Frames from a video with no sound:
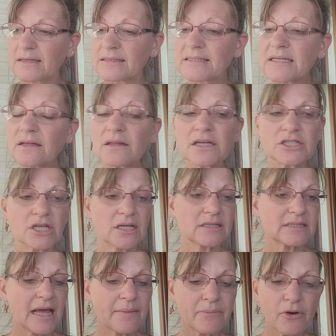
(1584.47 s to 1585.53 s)

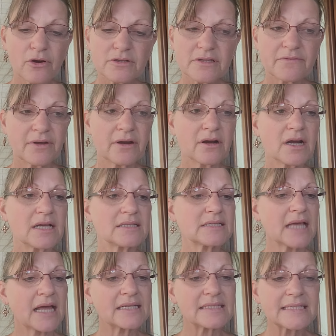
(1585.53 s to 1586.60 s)
diligence and
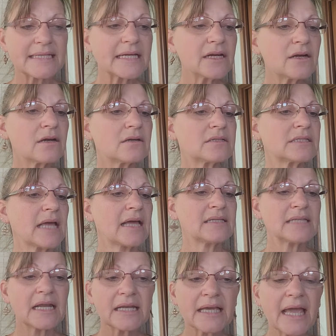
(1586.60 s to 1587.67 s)
perseverance and tears
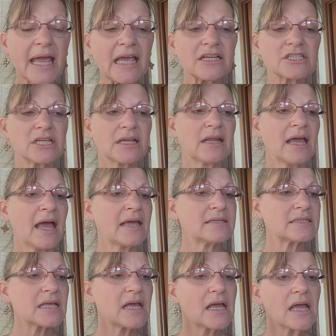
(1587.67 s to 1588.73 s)
and dedication
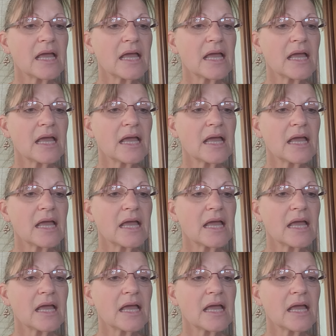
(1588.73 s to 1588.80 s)
and